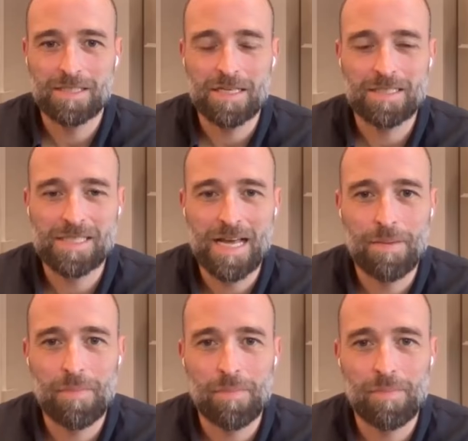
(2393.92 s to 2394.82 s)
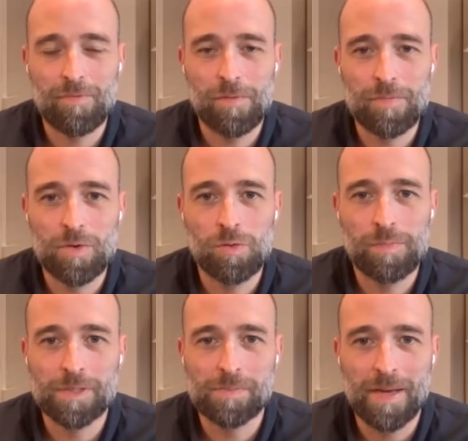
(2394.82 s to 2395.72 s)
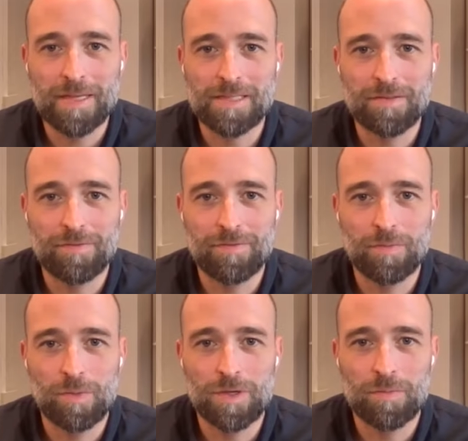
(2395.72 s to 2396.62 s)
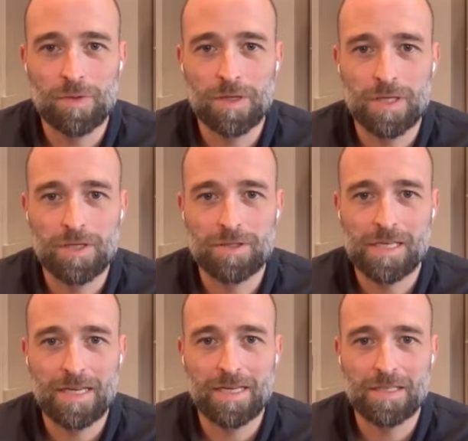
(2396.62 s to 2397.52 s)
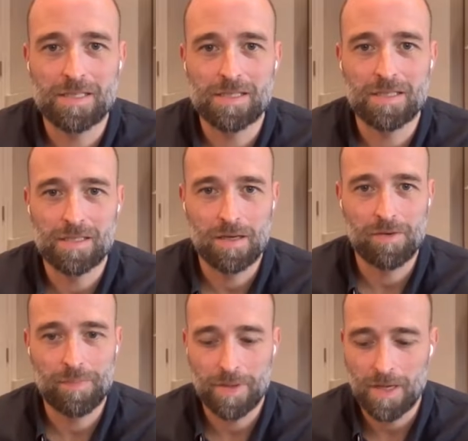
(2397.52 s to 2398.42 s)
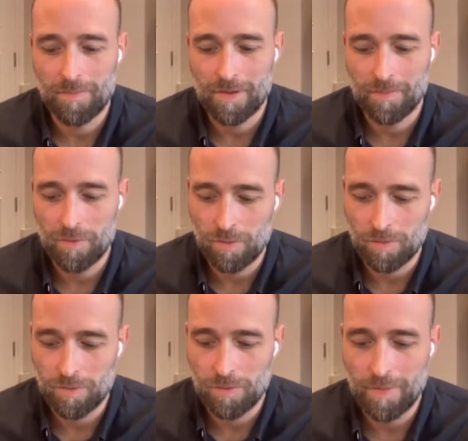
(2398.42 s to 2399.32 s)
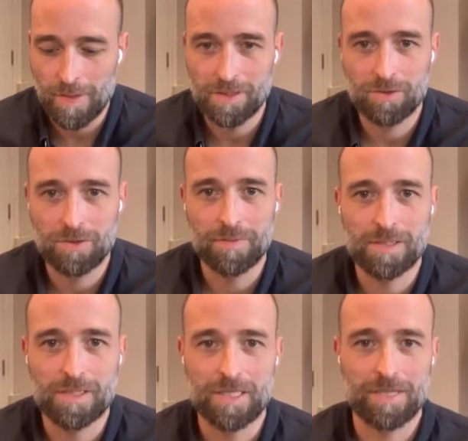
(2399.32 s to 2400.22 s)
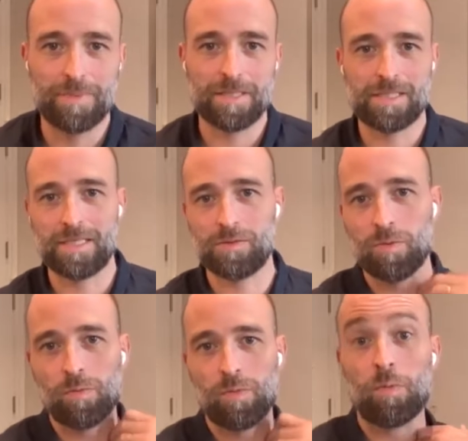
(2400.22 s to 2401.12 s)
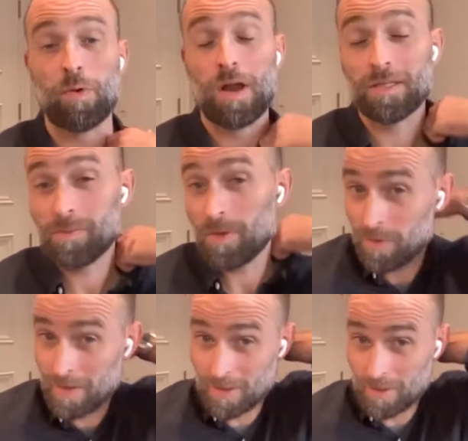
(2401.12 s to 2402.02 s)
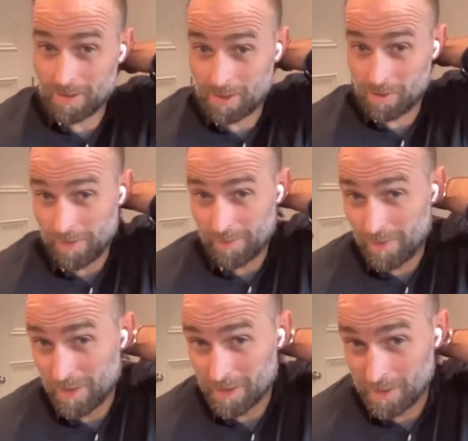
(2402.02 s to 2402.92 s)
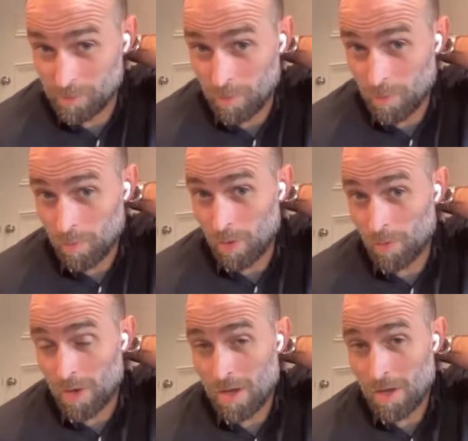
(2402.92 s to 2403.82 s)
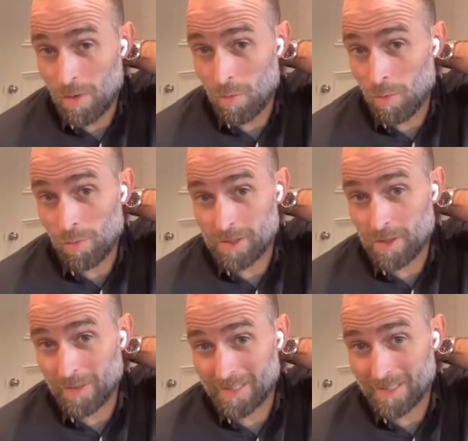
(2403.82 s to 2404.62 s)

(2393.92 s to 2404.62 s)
And Sam, from your perspective, what are you seeing as kind of becoming more mainstream to EPCs? What I suppose one of the questions we were going to ask is what would you